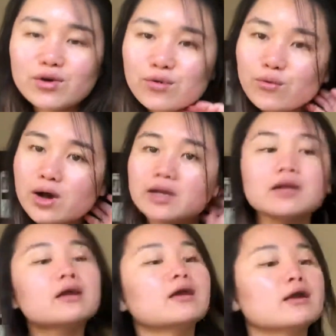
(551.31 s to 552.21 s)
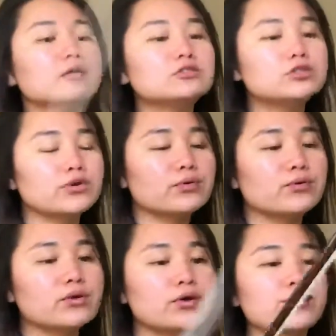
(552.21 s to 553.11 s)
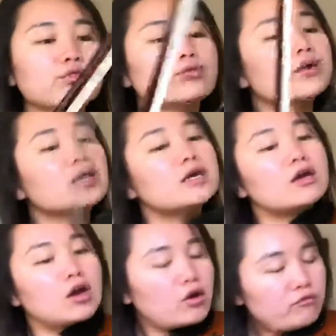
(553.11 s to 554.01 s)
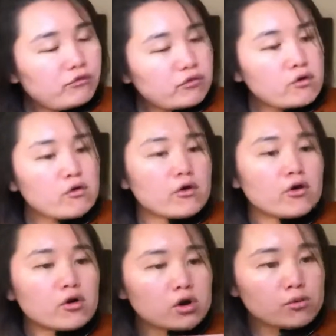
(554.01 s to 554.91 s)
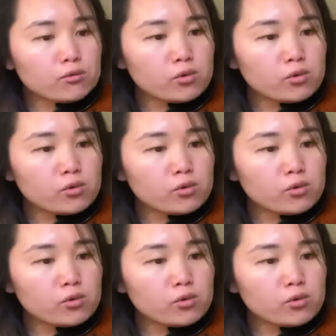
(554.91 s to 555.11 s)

1, 2, 3, 4, 1.